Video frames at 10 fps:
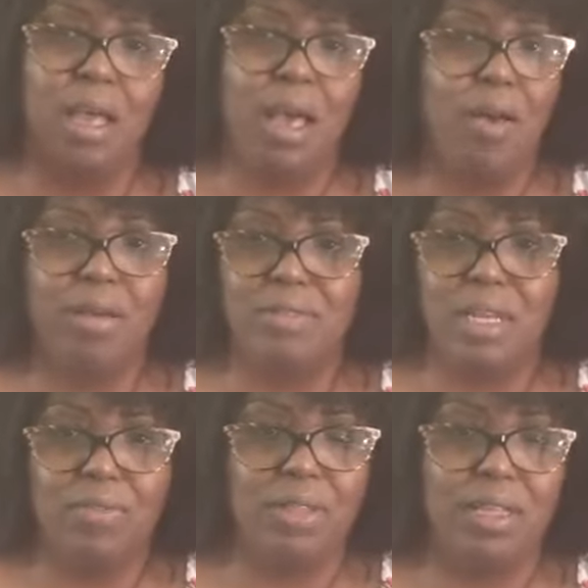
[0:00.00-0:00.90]
I don't have
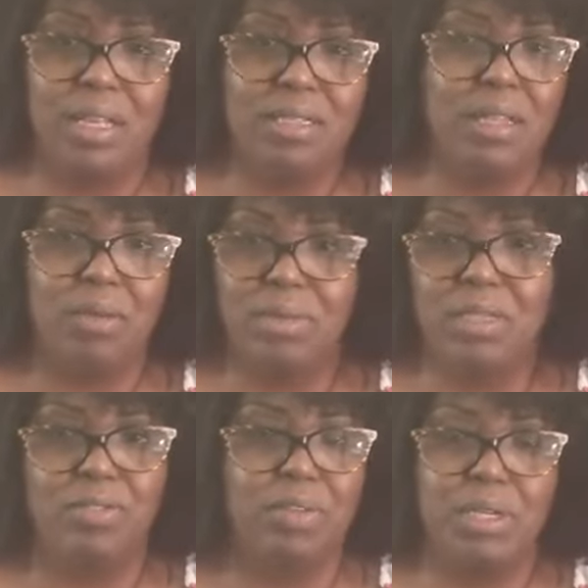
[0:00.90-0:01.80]
time for that. That's not what
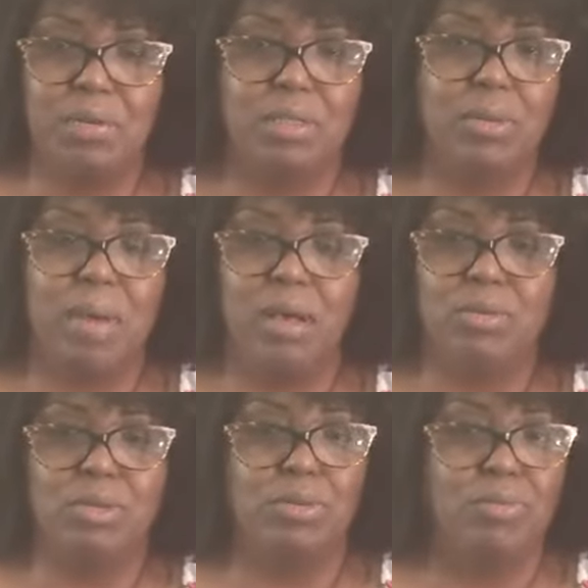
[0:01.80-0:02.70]
this video is
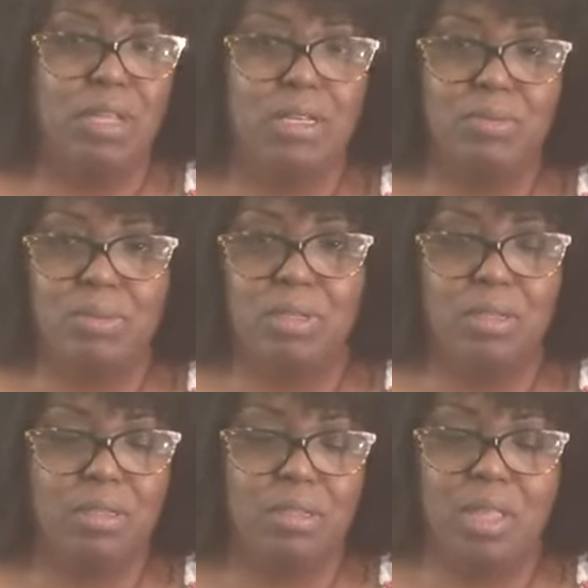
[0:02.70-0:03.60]
about. So if that's what
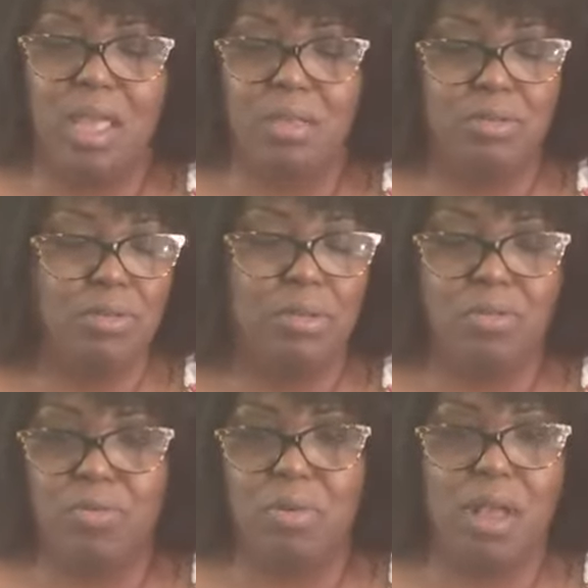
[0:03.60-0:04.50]
the answer you're
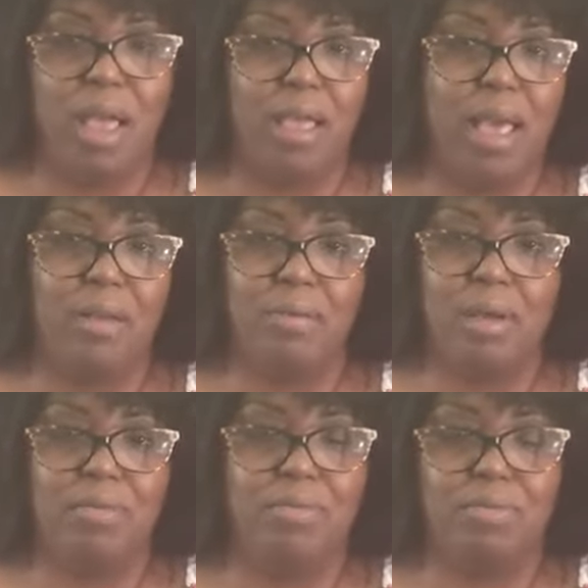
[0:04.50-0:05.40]
looking for, I, I don't
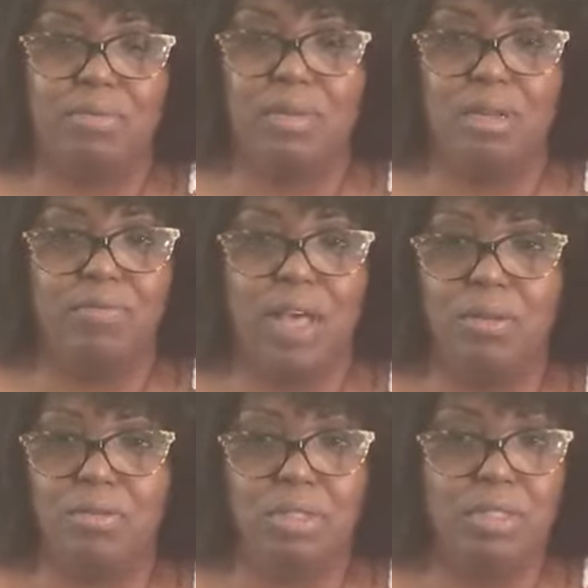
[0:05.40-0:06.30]
have a
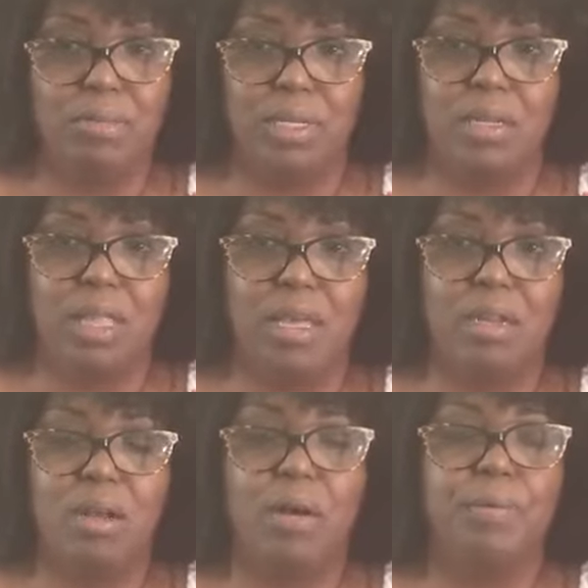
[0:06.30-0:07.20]
value judgment on that
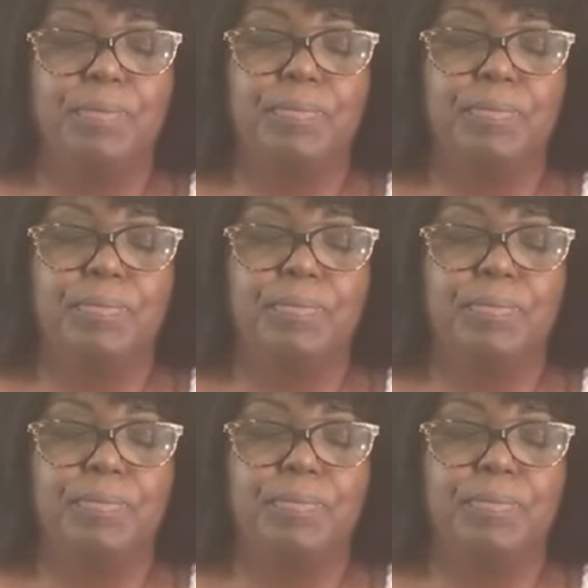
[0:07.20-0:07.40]
at all.